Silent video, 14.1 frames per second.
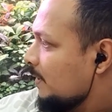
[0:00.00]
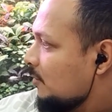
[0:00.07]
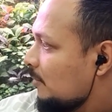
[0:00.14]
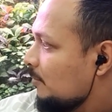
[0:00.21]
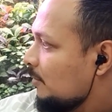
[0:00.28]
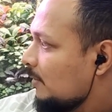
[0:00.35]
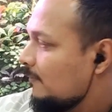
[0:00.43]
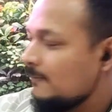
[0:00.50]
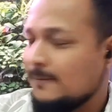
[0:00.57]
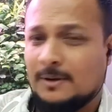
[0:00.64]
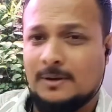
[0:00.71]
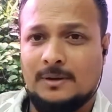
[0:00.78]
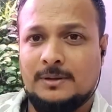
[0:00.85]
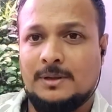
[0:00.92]
In terms of
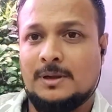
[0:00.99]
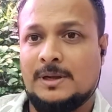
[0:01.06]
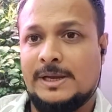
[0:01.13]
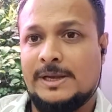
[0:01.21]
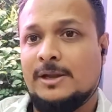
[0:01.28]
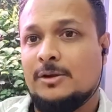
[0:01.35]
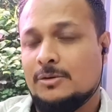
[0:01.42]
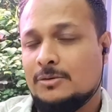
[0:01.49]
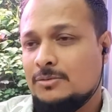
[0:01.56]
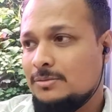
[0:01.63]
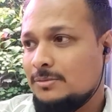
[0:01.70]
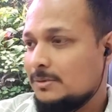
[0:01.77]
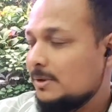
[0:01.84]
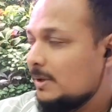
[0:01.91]
a cleaning
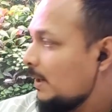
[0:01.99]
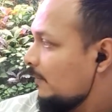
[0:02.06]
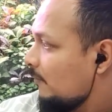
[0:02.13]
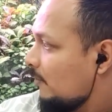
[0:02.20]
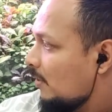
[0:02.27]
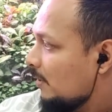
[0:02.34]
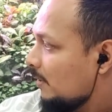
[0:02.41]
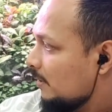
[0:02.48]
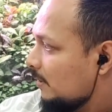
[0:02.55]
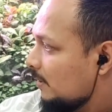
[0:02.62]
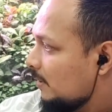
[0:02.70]
crew, I've got